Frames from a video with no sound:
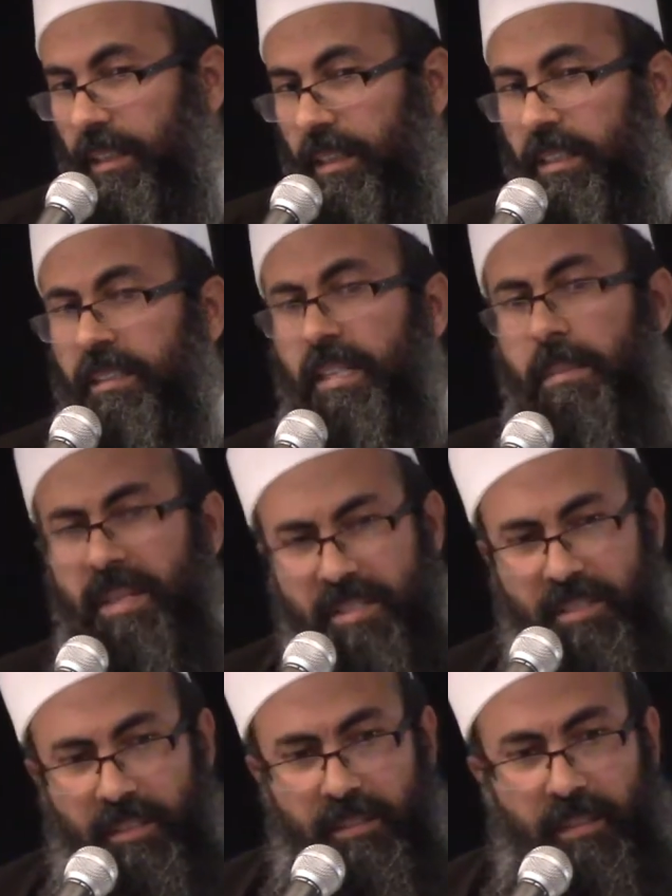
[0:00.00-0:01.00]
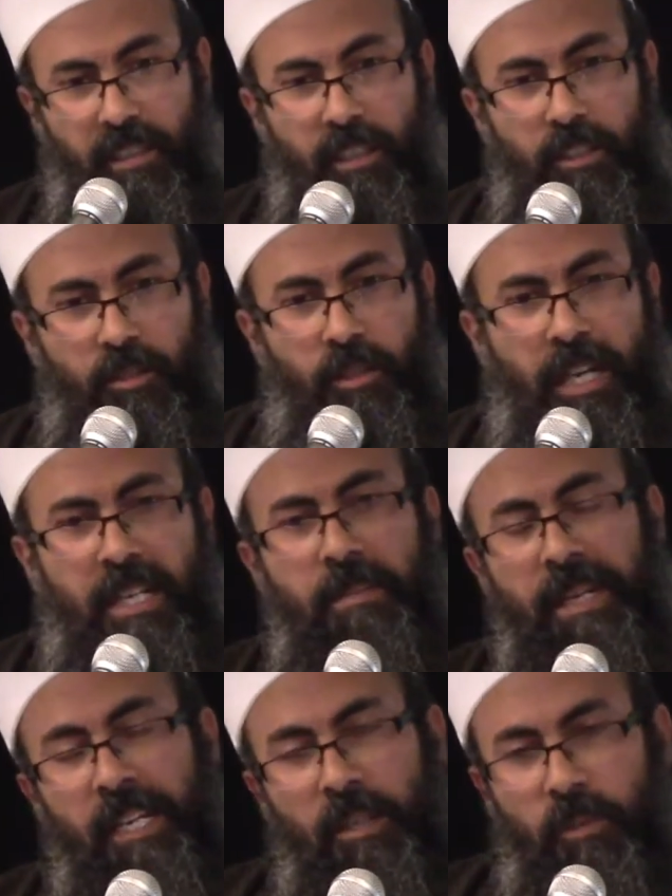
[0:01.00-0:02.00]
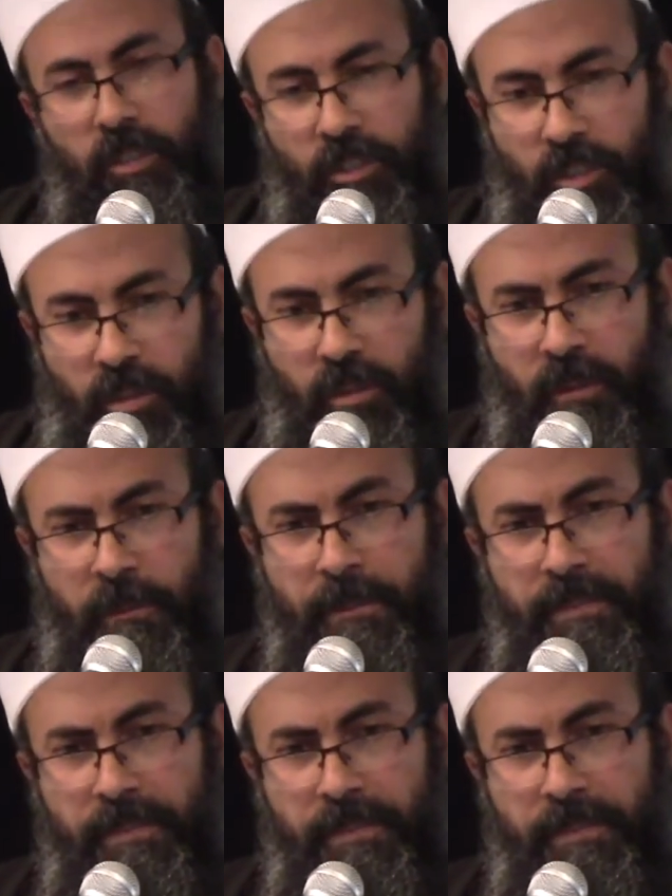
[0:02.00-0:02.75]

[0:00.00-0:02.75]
In the masjid, you can bring with you